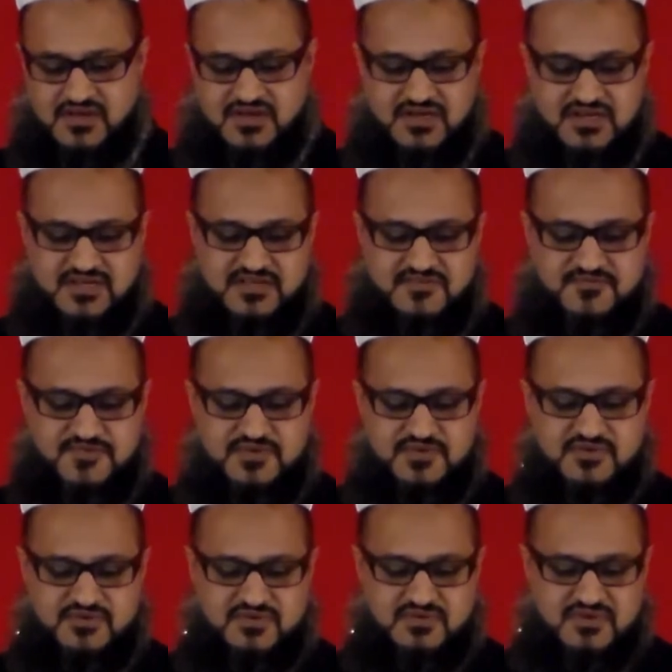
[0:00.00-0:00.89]

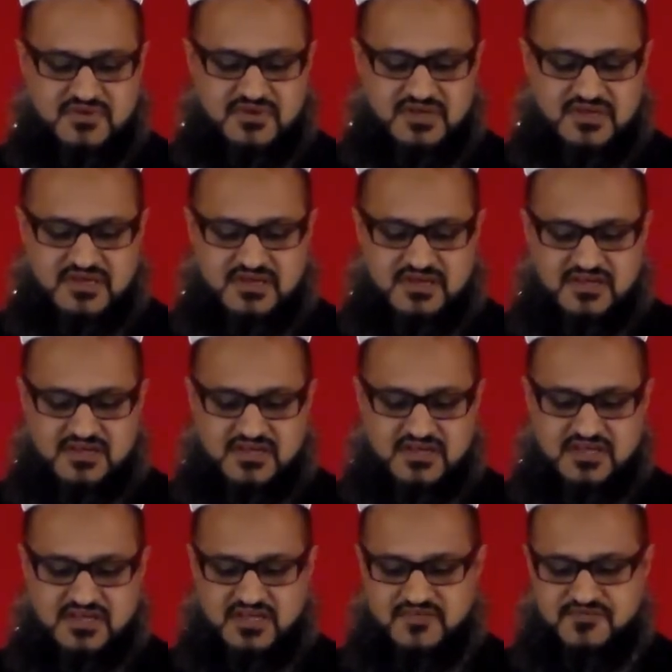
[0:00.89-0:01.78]
you.
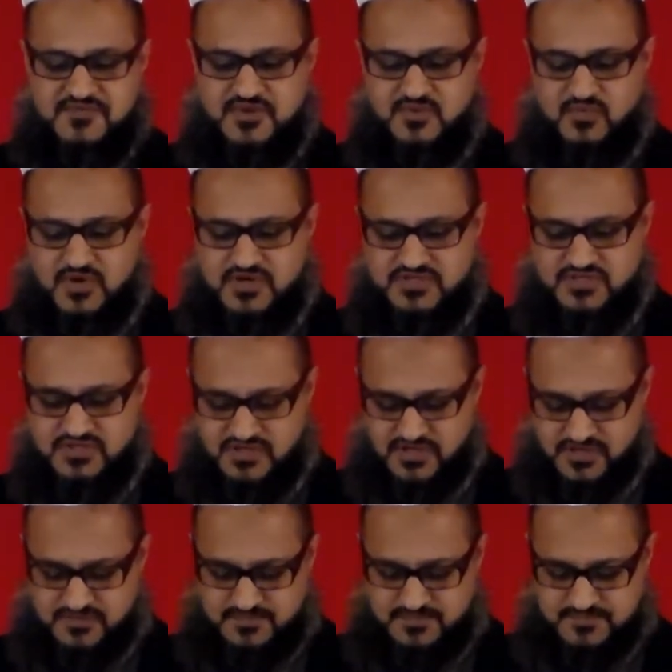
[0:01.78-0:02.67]
If you want to
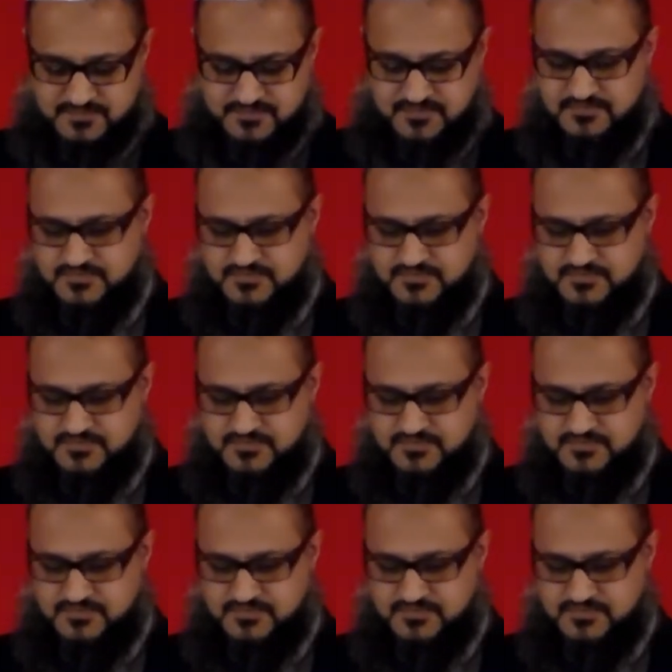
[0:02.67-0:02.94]
know,